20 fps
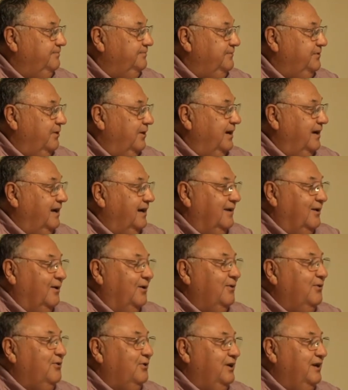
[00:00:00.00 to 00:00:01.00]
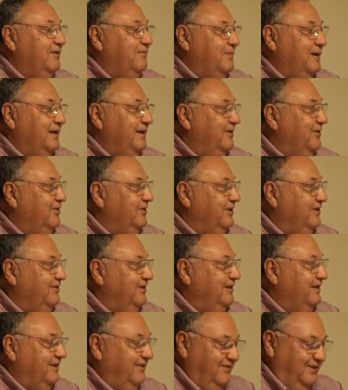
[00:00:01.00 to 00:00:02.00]
So I got all three of my degrees
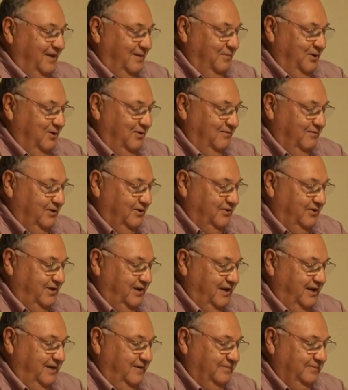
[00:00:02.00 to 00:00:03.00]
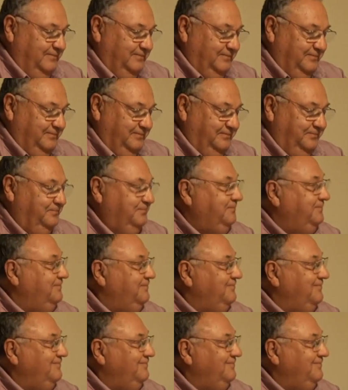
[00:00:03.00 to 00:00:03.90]
at the same university. Nice.